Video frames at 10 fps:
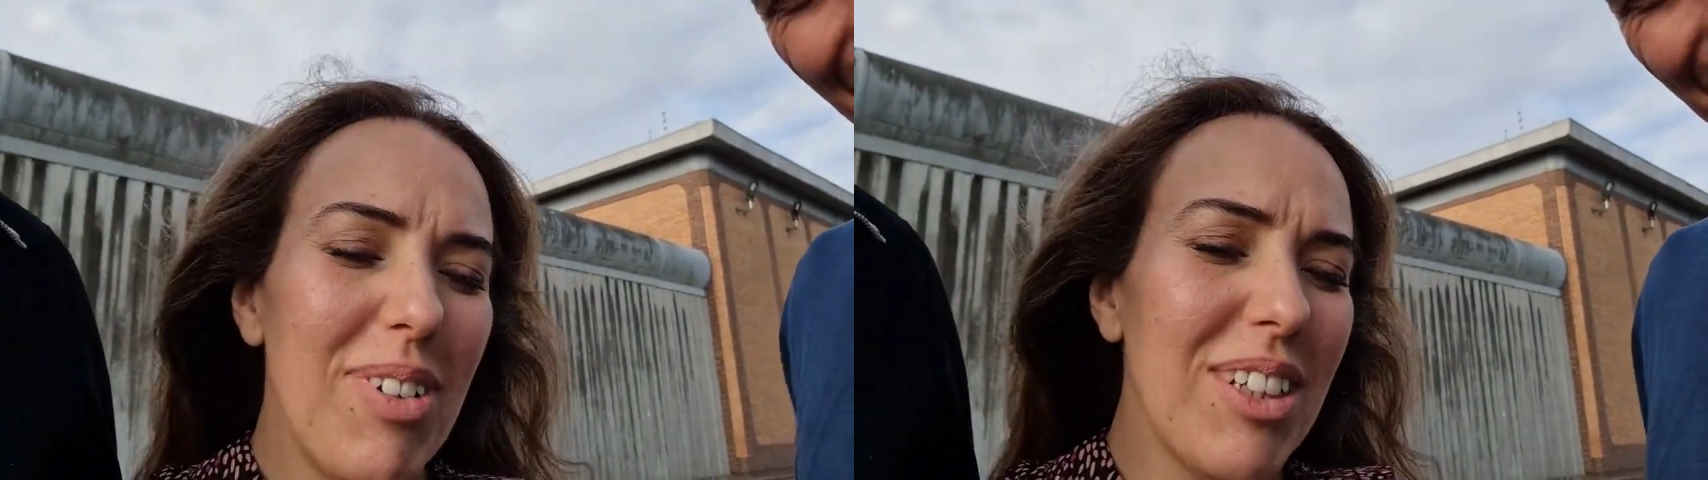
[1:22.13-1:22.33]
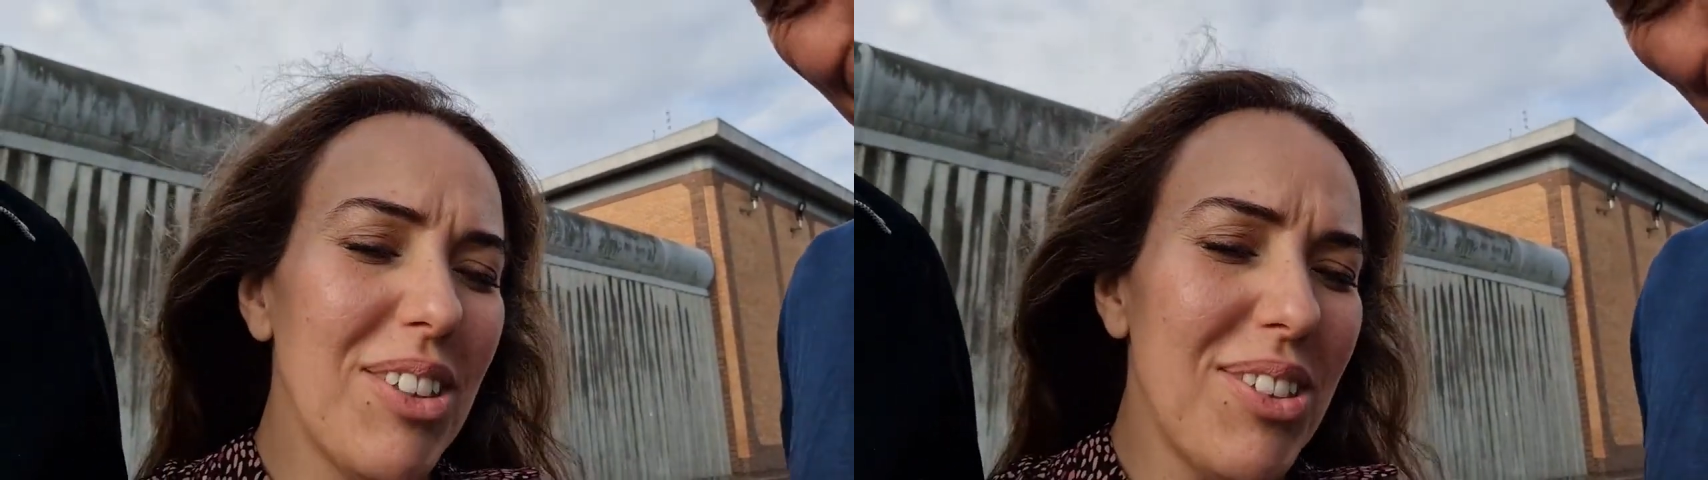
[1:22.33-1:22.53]

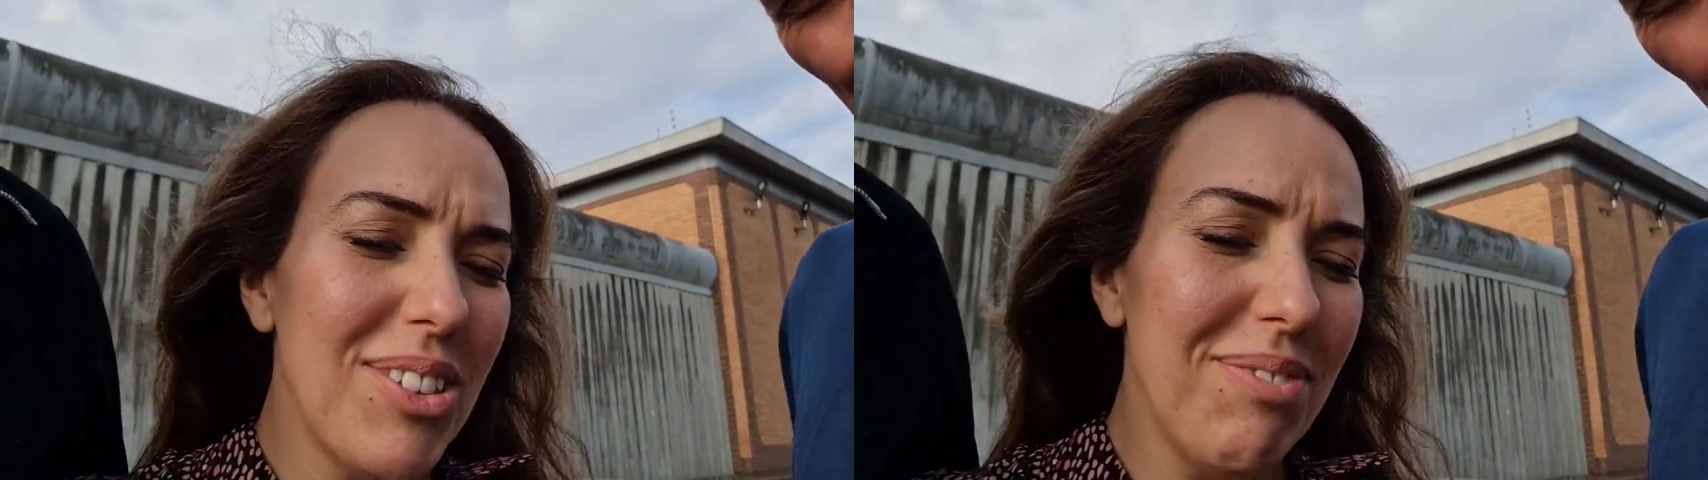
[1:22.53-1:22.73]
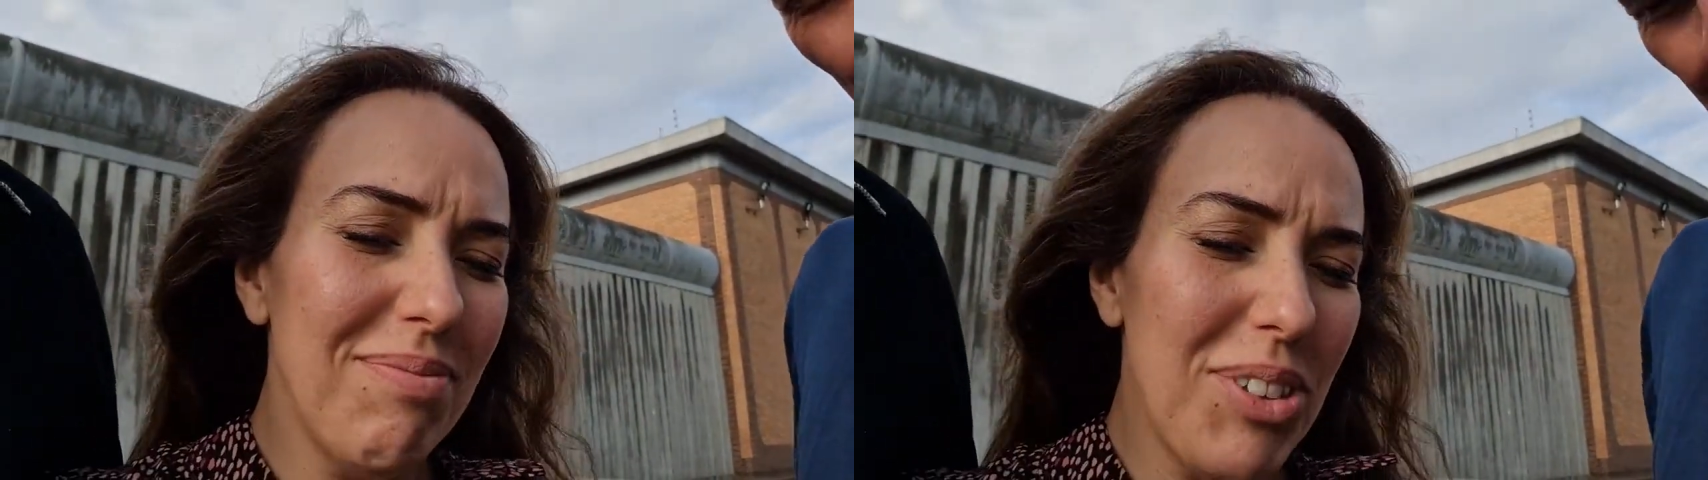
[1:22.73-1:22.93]
Well,
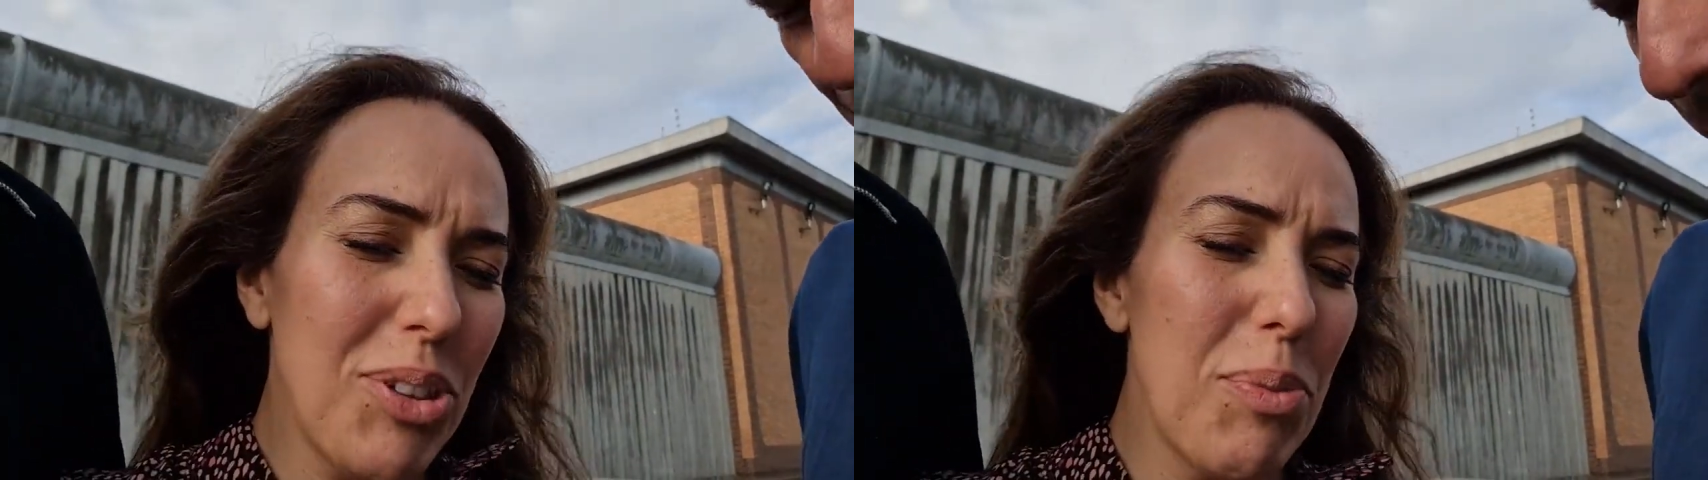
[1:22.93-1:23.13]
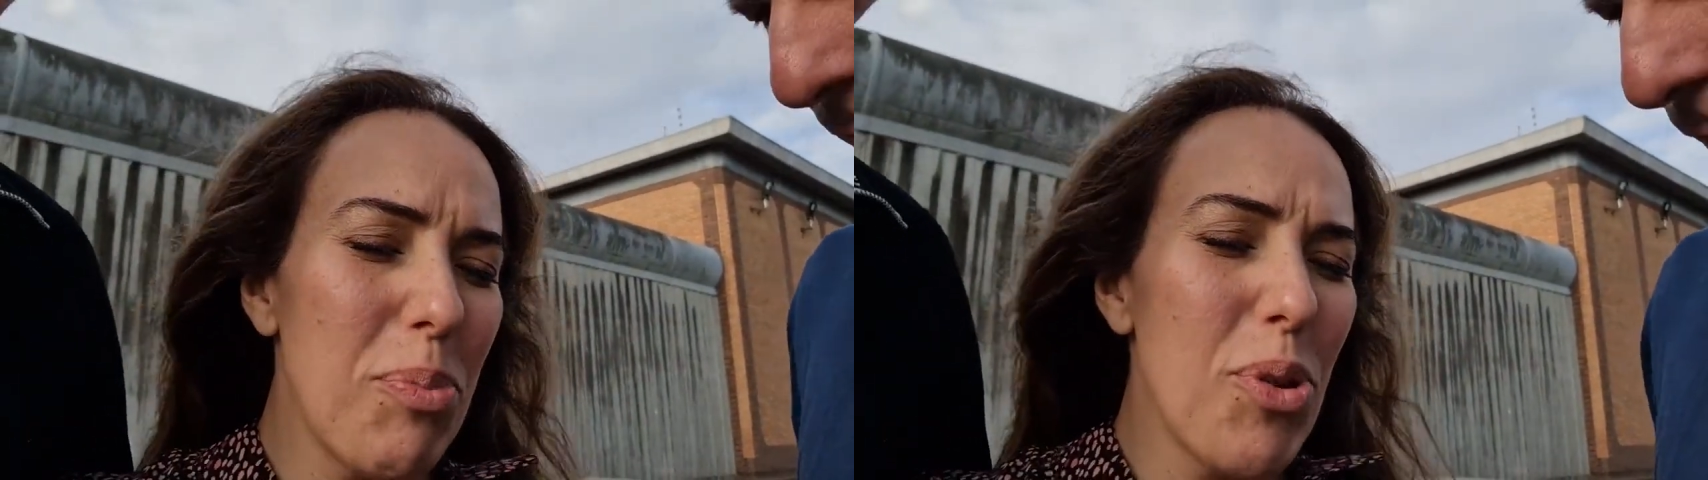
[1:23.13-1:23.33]
it's
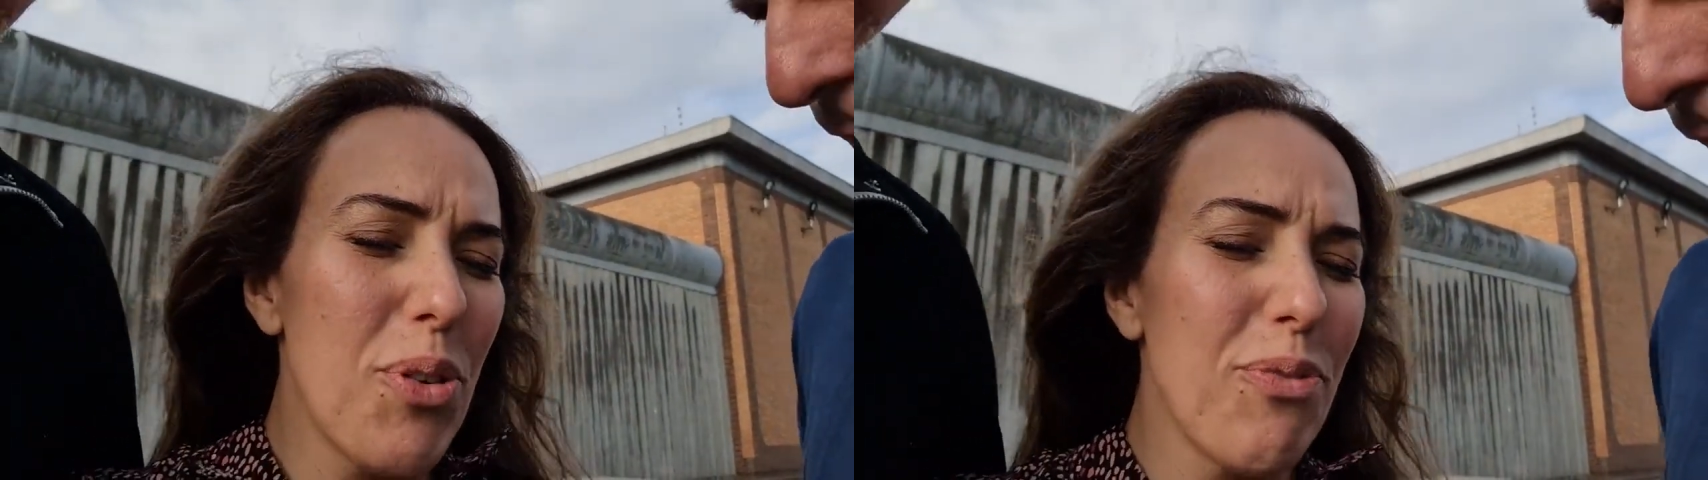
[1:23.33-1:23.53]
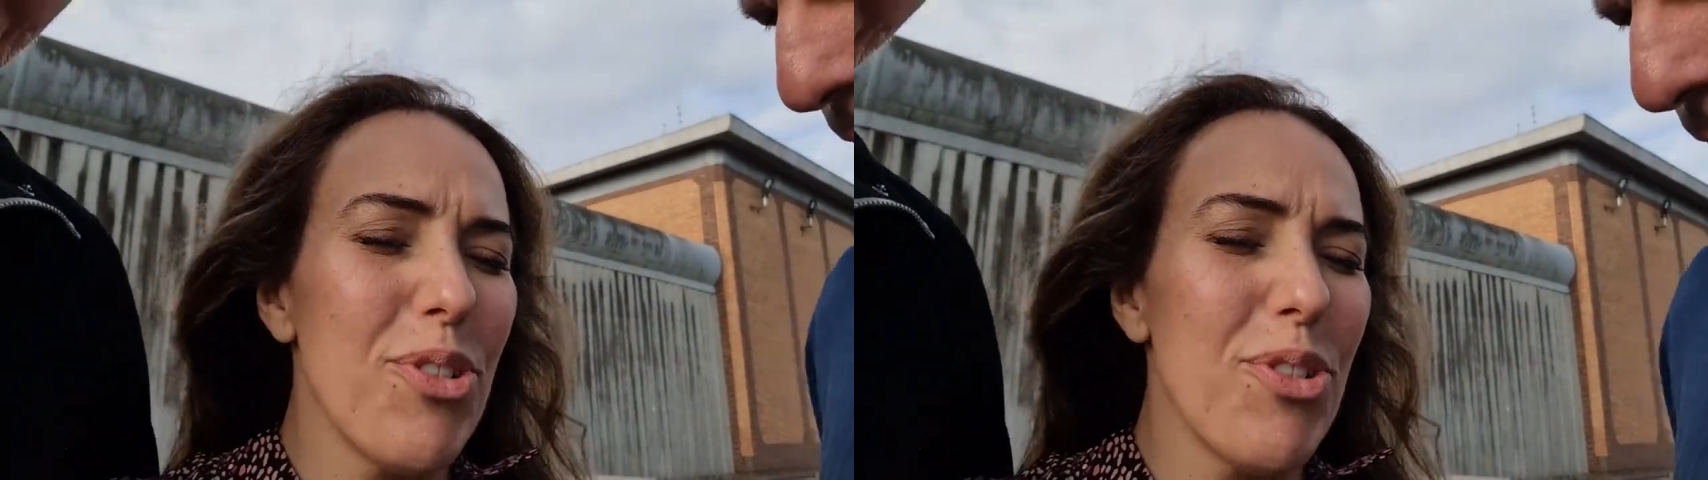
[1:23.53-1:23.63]
so important